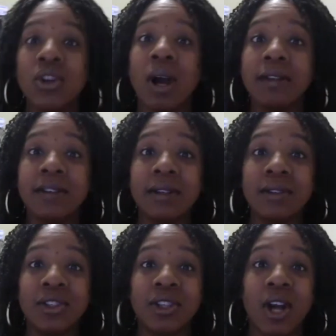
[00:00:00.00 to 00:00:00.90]
also,
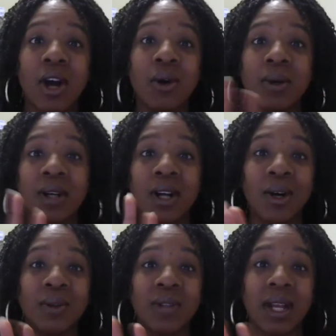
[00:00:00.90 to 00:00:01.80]
you
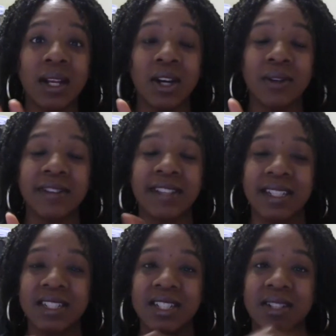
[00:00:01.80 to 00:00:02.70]
got a co-session